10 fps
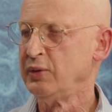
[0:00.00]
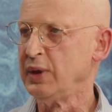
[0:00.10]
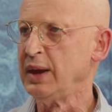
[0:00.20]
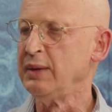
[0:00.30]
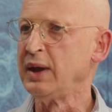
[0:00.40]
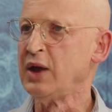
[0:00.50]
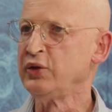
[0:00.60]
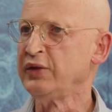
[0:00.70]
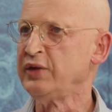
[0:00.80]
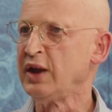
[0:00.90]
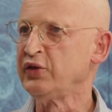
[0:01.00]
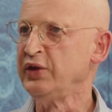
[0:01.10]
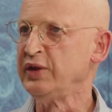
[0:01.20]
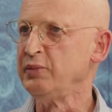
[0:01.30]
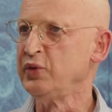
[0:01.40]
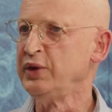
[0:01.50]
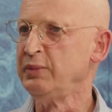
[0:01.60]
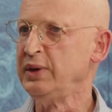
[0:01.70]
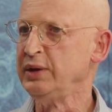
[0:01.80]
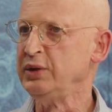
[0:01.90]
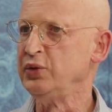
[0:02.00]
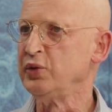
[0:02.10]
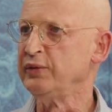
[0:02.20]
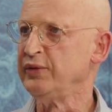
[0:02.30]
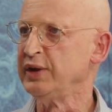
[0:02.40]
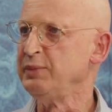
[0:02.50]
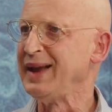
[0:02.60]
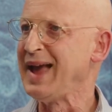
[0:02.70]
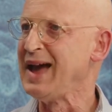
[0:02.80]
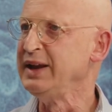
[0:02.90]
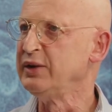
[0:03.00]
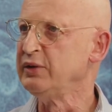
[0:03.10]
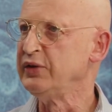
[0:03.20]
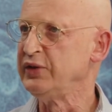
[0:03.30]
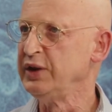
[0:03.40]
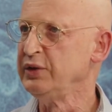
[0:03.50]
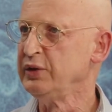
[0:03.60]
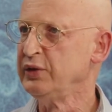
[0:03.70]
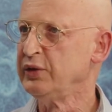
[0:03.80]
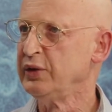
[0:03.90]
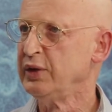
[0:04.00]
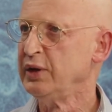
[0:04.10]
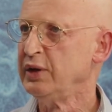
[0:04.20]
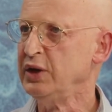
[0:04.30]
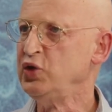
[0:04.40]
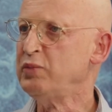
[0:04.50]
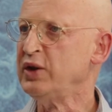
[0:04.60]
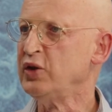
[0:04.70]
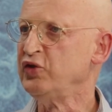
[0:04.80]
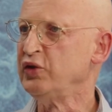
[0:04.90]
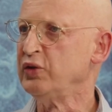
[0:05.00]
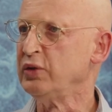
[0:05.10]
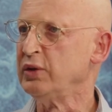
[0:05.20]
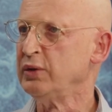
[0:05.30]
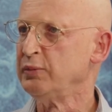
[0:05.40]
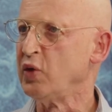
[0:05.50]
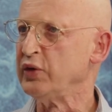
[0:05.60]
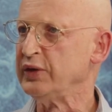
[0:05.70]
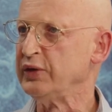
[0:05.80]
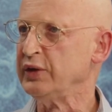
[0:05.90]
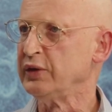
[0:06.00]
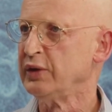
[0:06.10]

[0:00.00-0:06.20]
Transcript: Mechanotransduction is the body ability to convert mechanical signals into biological processes.